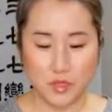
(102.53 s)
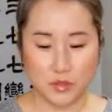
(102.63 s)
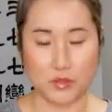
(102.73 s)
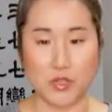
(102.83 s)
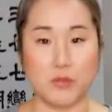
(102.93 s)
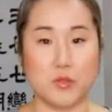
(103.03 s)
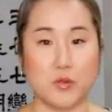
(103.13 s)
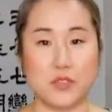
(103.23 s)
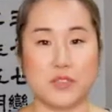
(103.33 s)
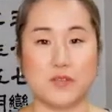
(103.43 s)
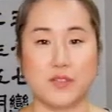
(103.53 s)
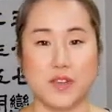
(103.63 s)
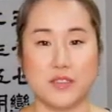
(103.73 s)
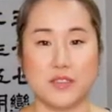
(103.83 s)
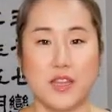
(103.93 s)
So come towards the
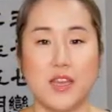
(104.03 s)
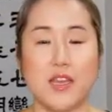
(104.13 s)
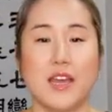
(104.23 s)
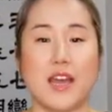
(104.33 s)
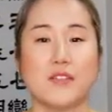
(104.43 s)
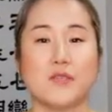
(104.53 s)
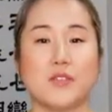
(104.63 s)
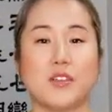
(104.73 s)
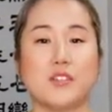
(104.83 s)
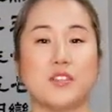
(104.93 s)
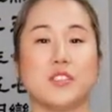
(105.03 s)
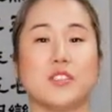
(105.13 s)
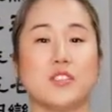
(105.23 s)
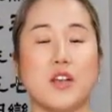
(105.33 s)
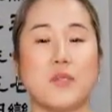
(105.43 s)
front, and first just
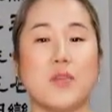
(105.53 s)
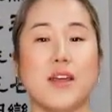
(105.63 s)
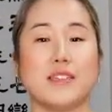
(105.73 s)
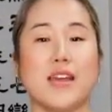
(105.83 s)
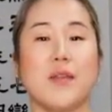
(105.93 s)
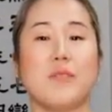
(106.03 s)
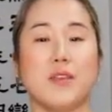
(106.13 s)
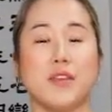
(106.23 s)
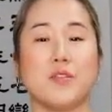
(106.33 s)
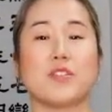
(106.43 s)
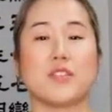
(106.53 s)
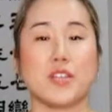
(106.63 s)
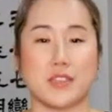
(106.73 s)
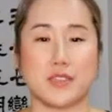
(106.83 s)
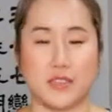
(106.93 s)
start by tapping your
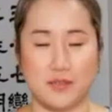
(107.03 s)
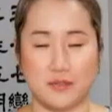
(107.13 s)
chest.